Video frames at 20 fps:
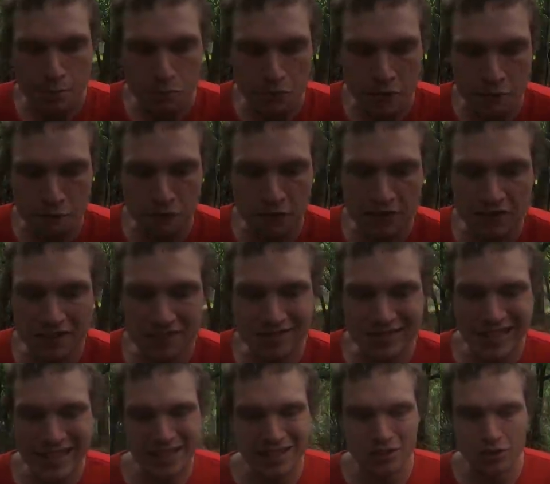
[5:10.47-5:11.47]
Brentford are
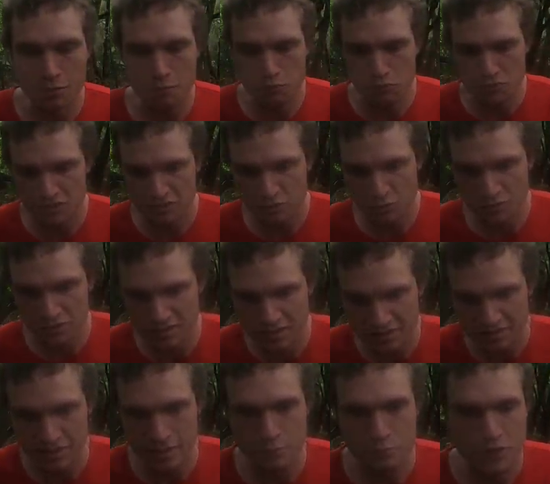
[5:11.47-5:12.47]
taking on Bristol
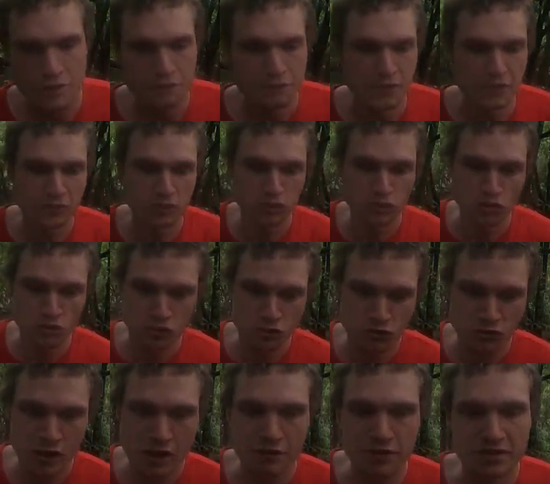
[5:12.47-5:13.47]
City. Brentford's
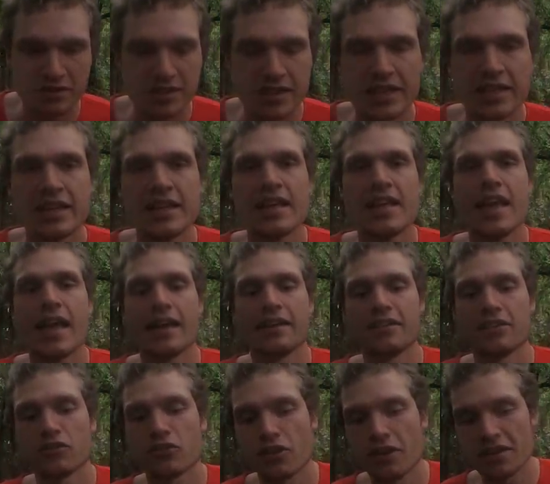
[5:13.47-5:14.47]
huge favourites here at
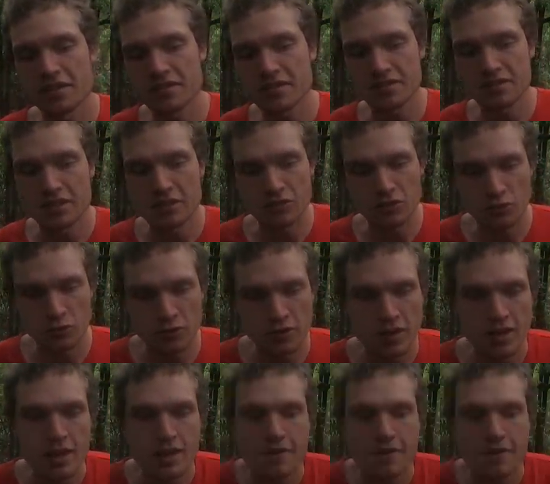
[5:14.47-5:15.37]
$1.62.